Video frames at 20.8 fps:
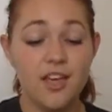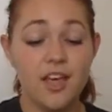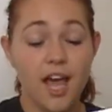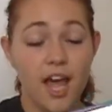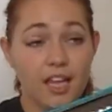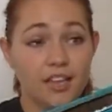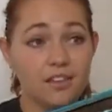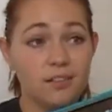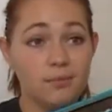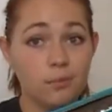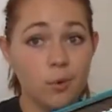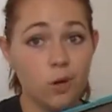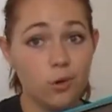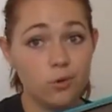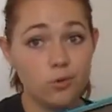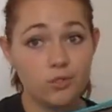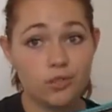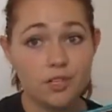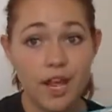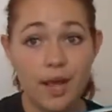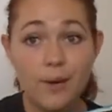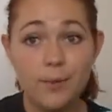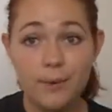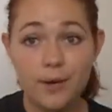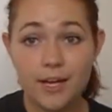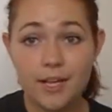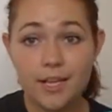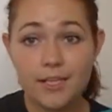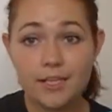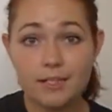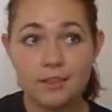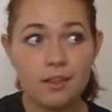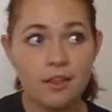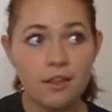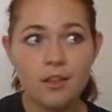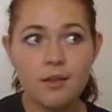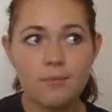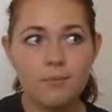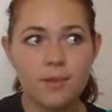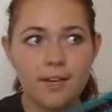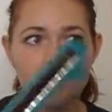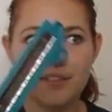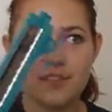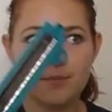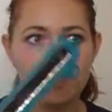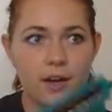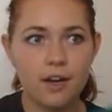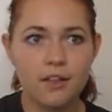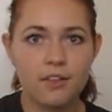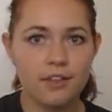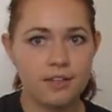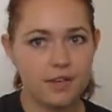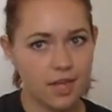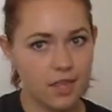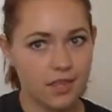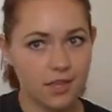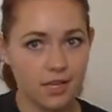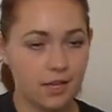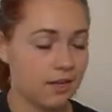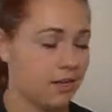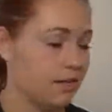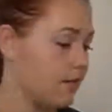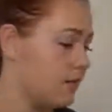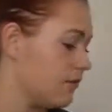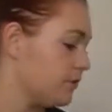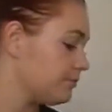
at the most at once, but it's better than nothing.